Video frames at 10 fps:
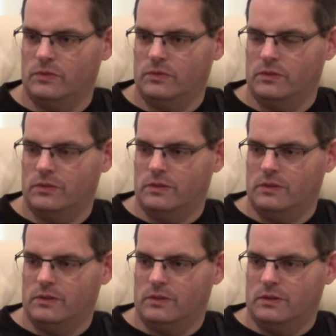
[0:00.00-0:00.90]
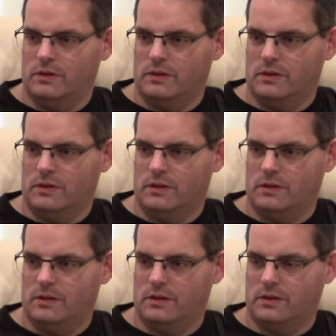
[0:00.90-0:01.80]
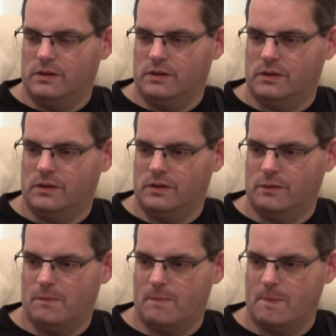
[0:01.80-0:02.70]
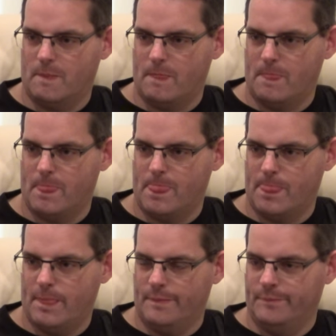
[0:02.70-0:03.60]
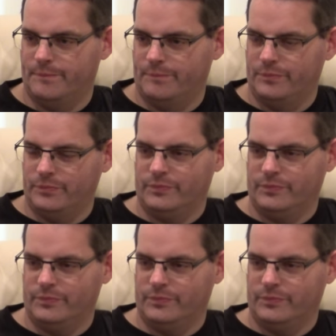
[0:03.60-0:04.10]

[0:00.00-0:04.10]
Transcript: (not speaking)